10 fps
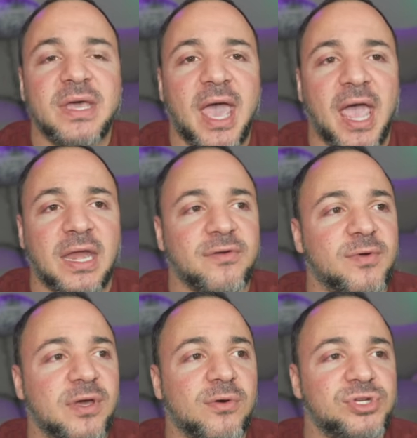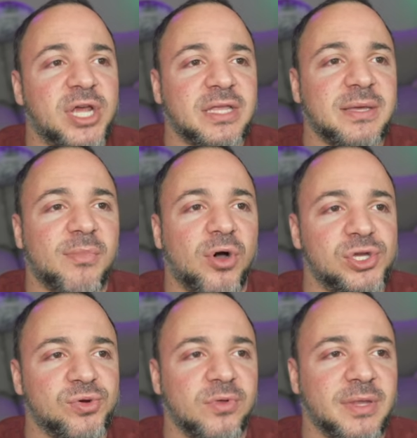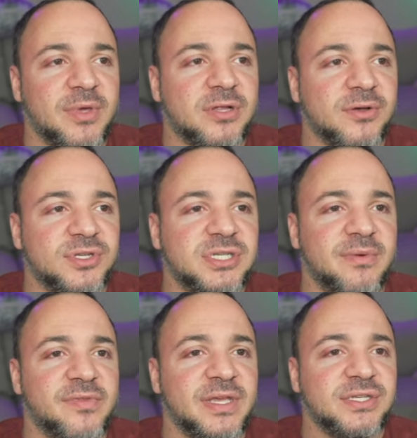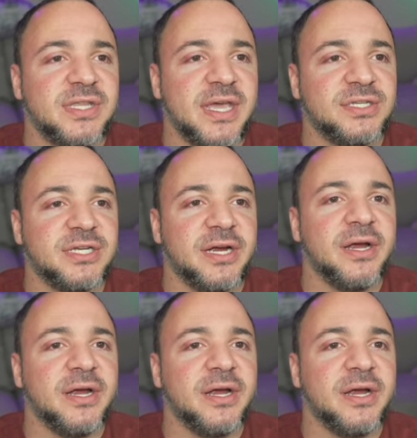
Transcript: And if we go check the module, let me close some of these things here.